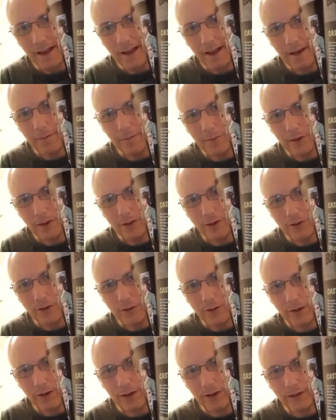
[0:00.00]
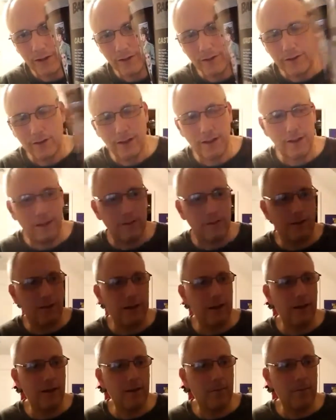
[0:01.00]
I'm not sure how you say his
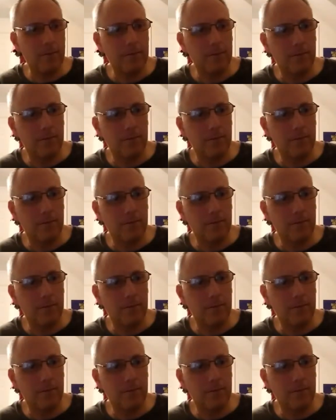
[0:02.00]
name.